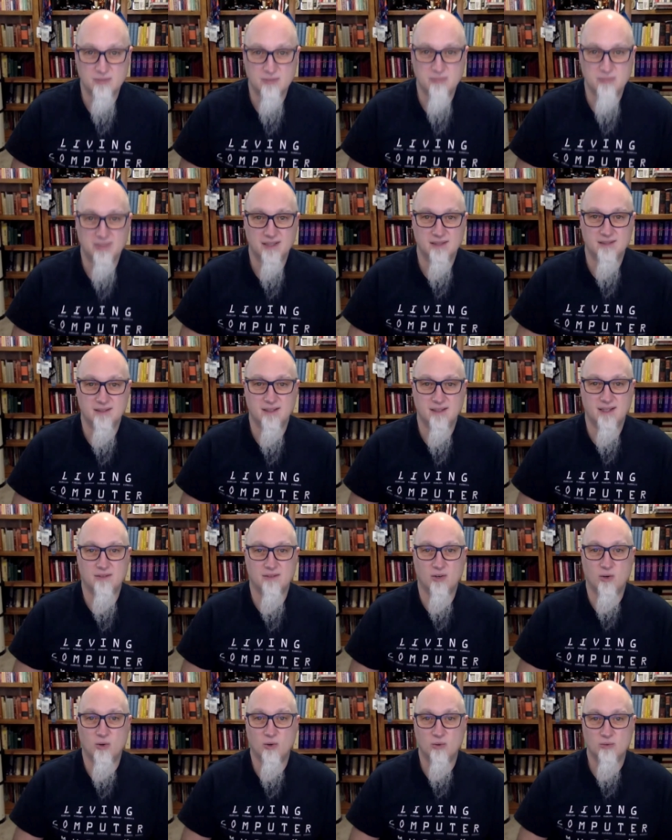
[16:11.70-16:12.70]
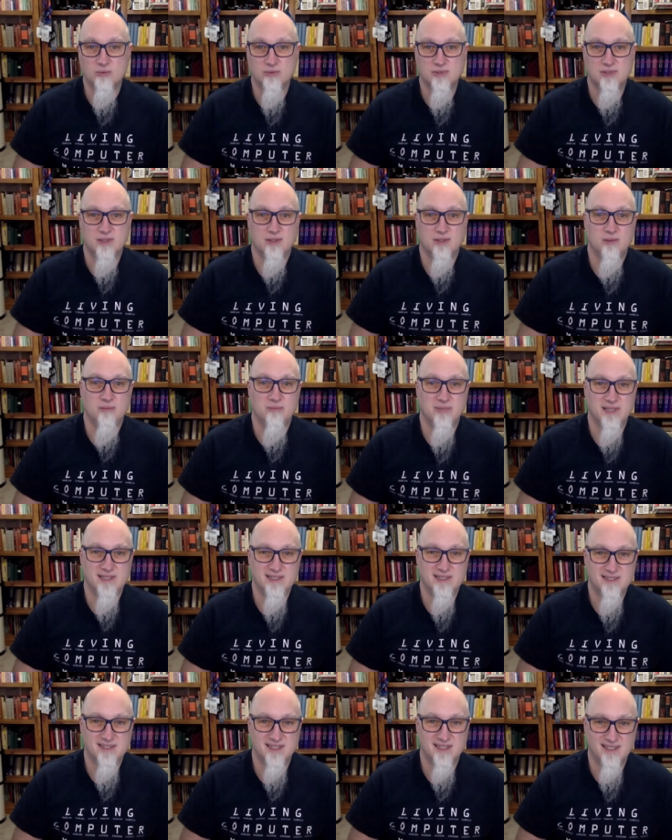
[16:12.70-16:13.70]
plan to have a whole show
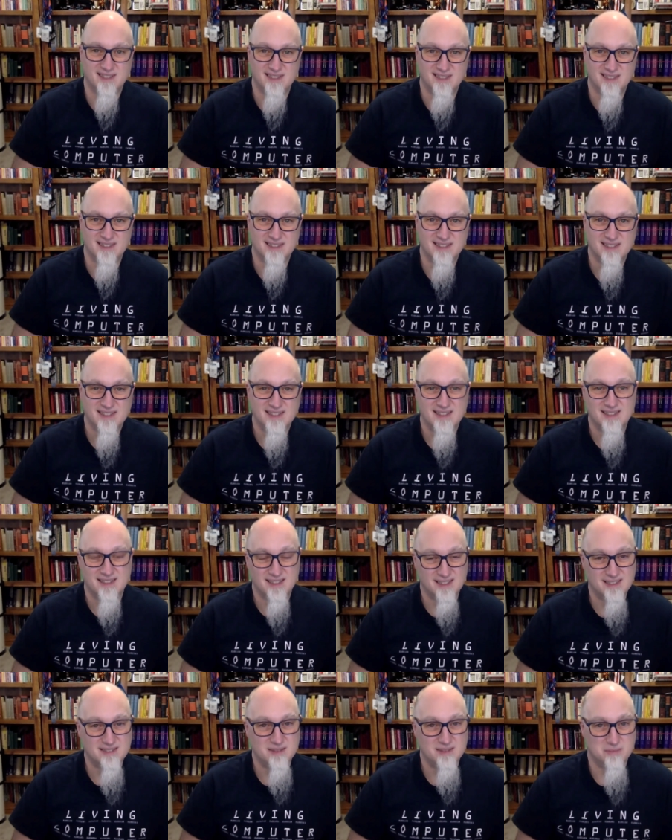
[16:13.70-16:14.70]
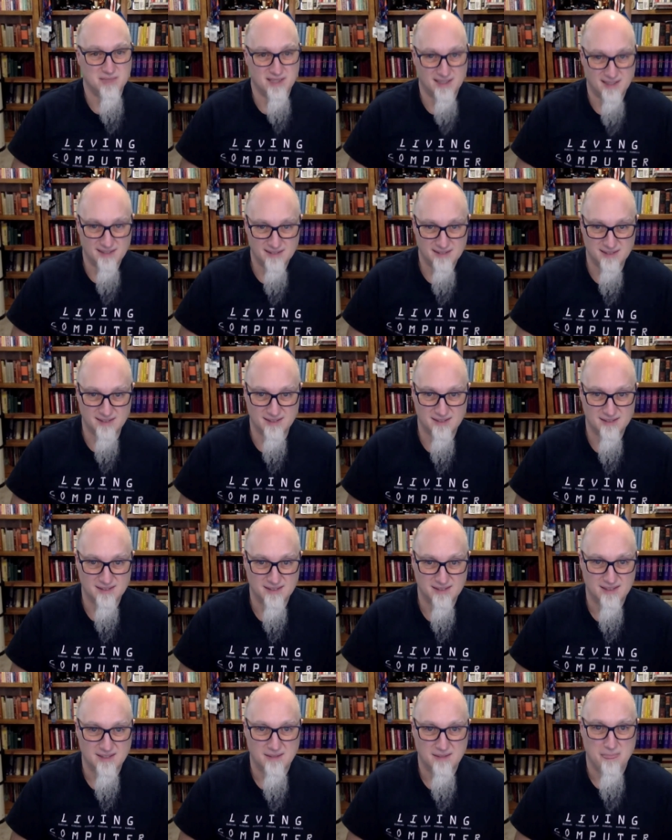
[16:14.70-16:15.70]
based on custom content.
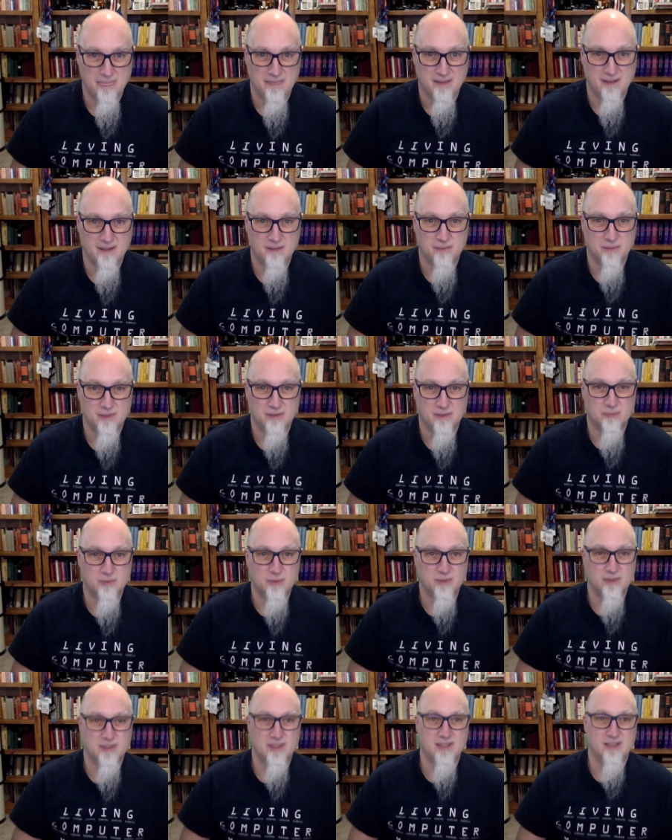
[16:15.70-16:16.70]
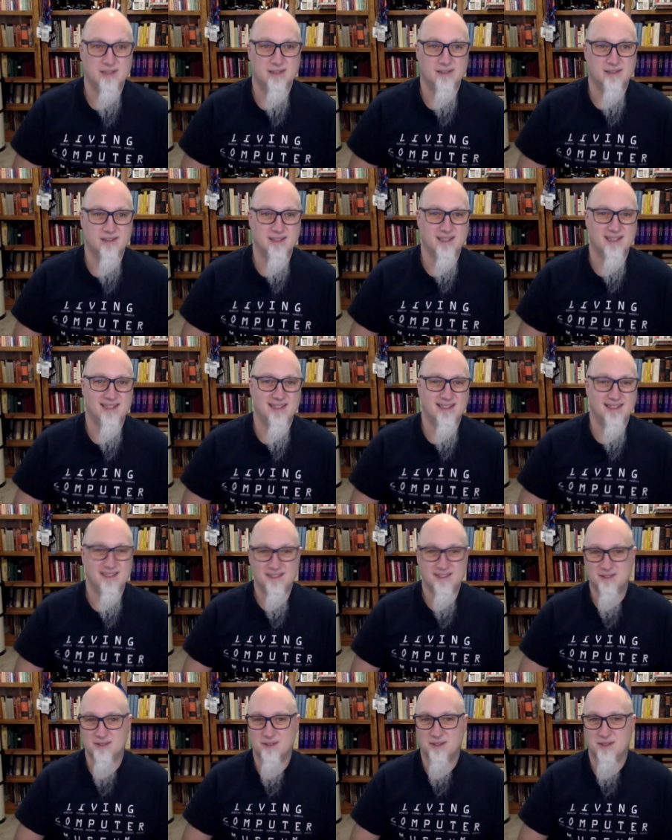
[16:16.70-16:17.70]
Uh, with Rory, our guy
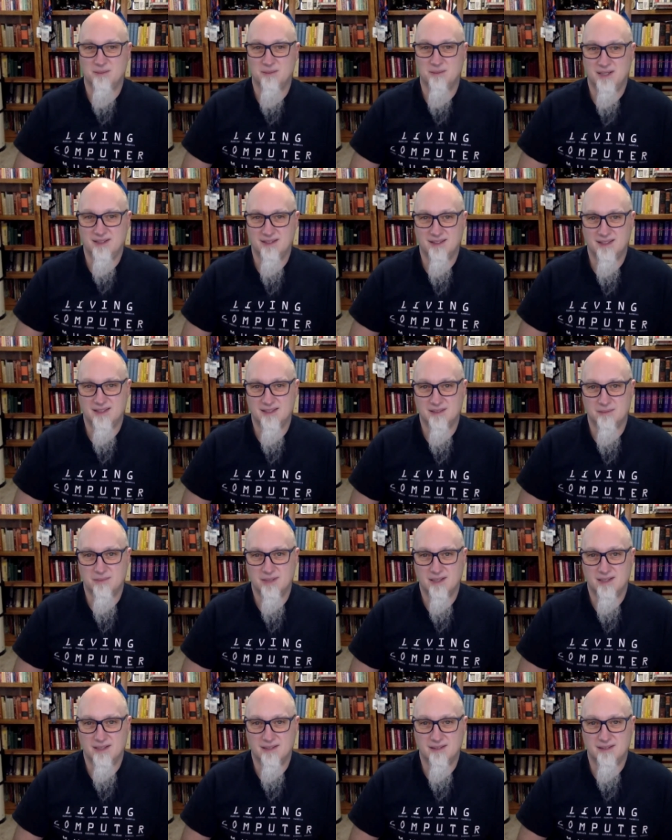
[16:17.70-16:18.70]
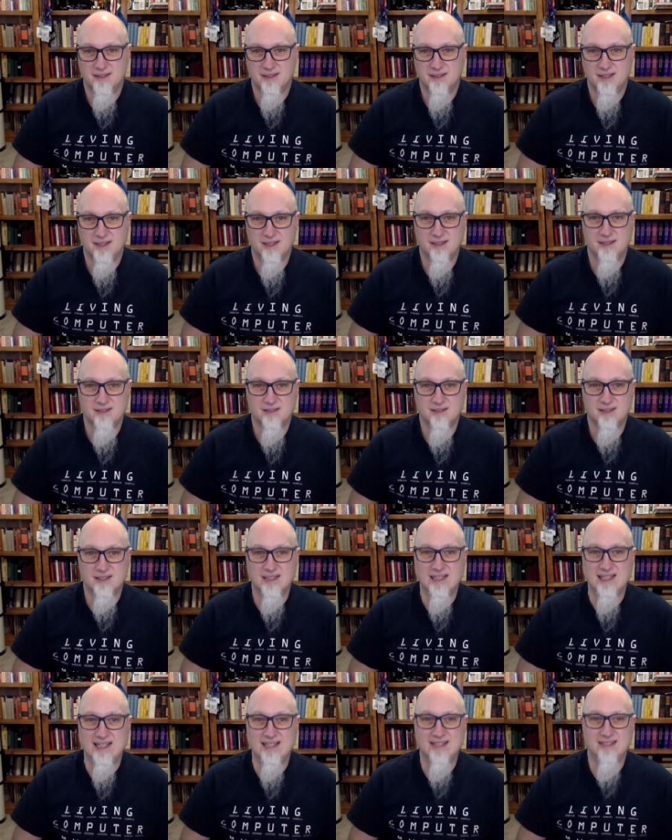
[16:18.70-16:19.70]
who's all about custom content. And there's a
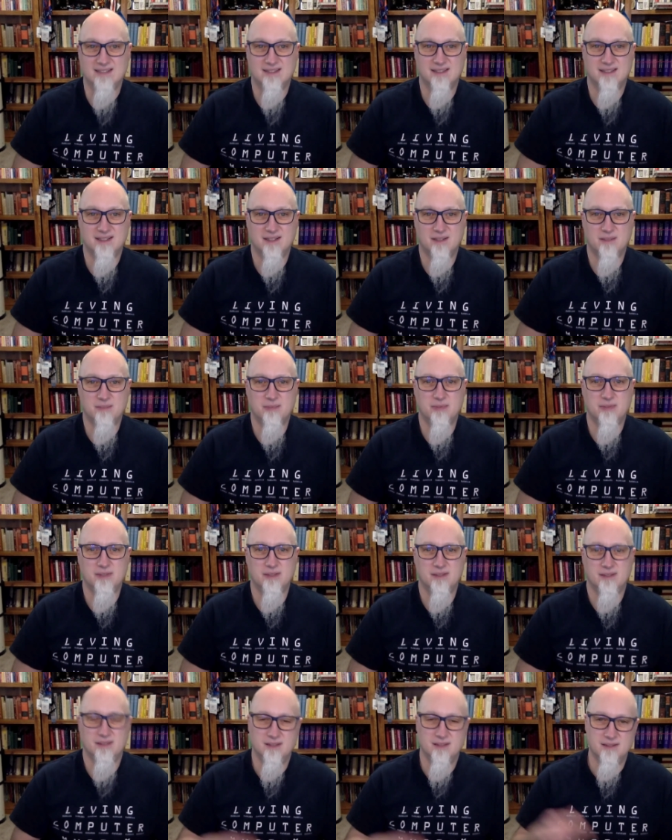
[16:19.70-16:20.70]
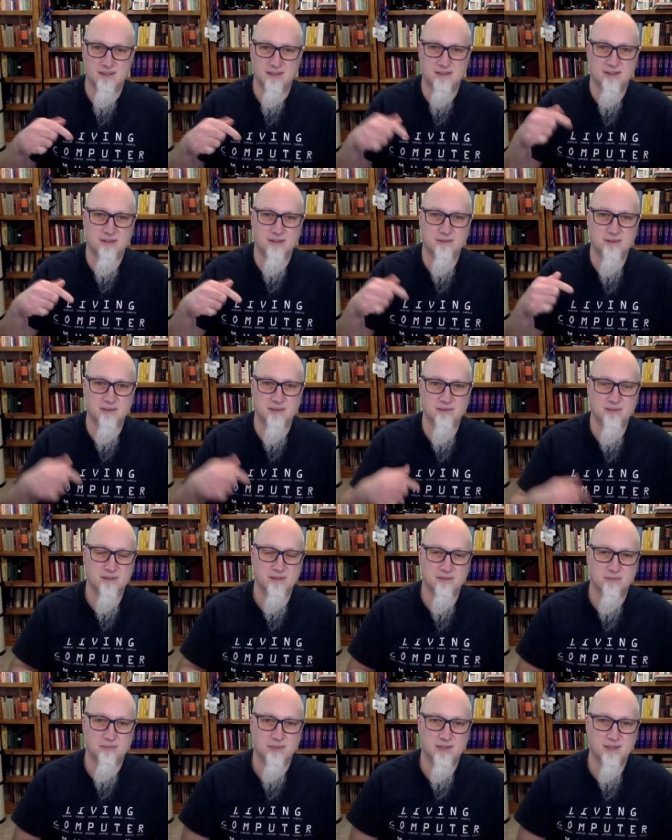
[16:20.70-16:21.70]
class that I'll put in the show notes
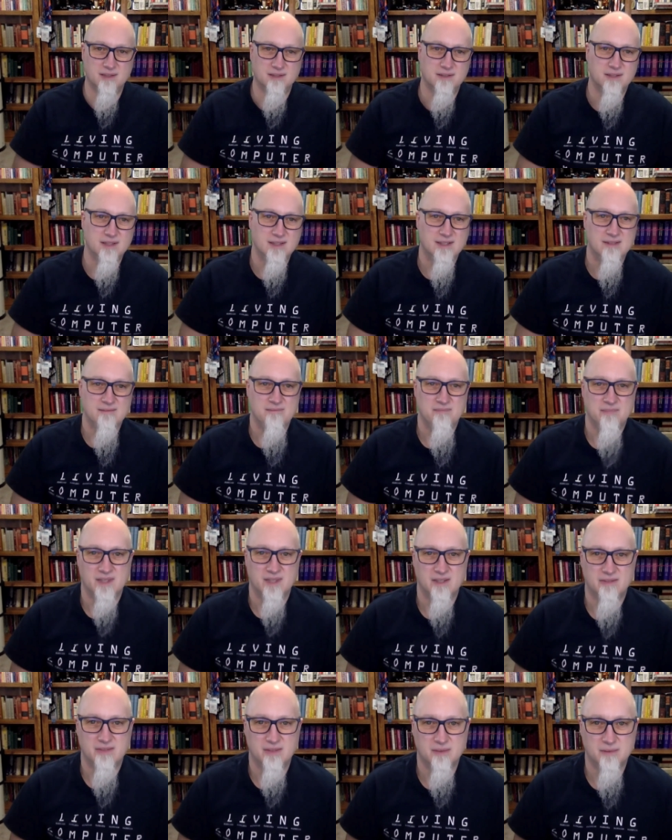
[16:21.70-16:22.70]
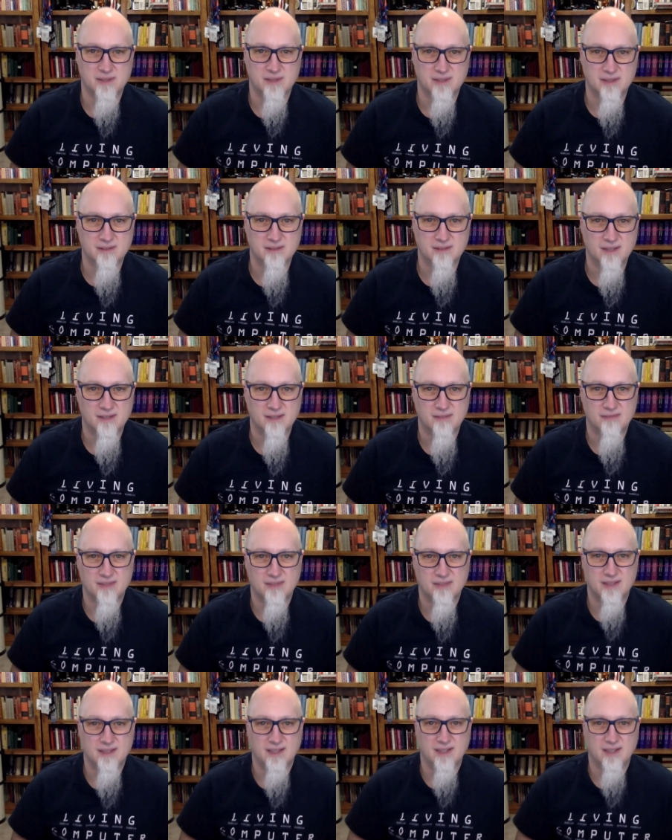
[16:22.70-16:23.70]
as well if you want to uh,
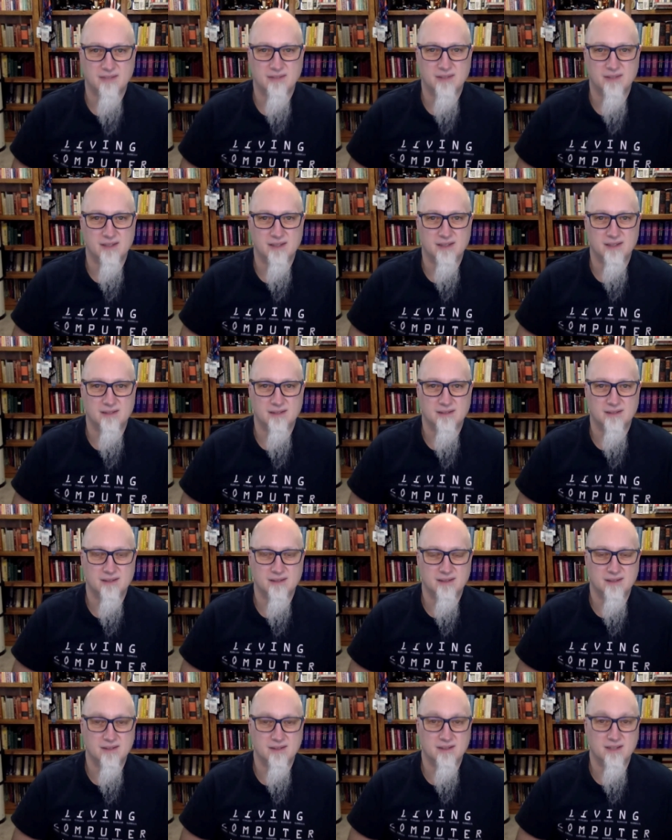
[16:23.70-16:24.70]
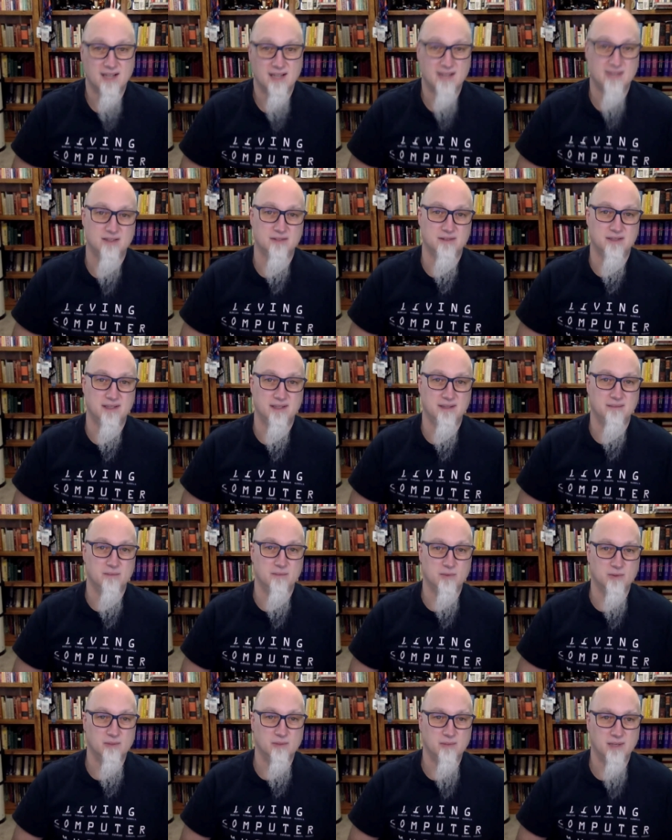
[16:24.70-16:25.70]
find out the, uh, you can ask your TAM
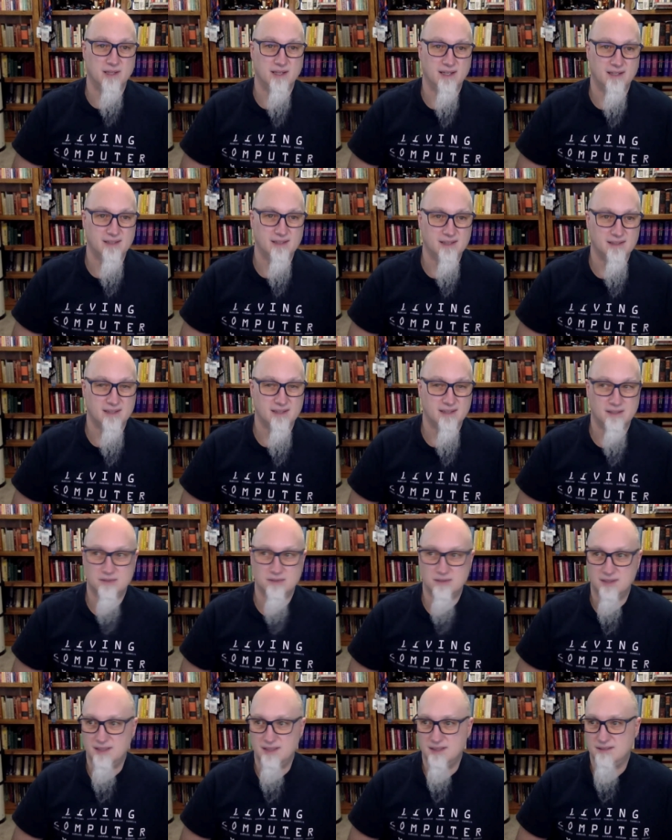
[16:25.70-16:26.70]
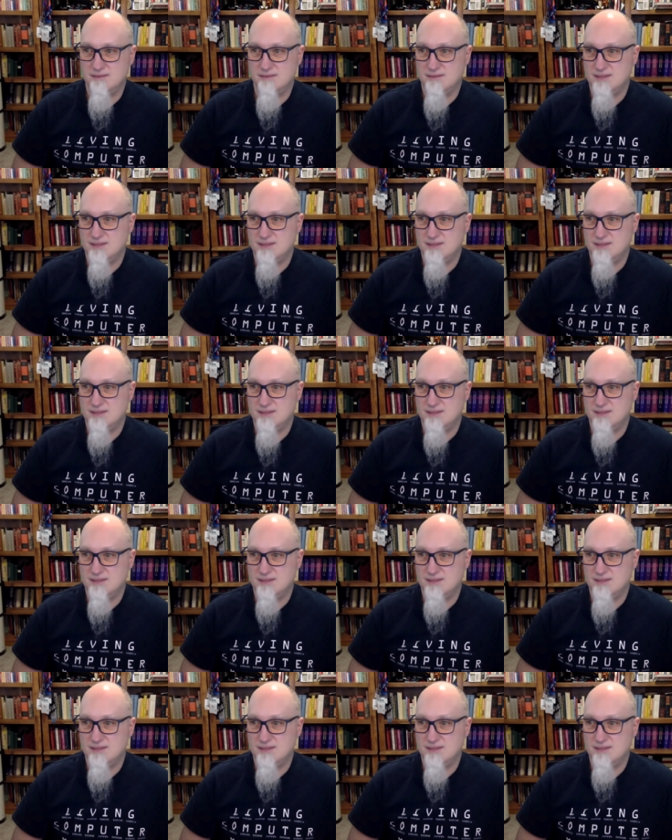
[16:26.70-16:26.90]
more about how to get that training.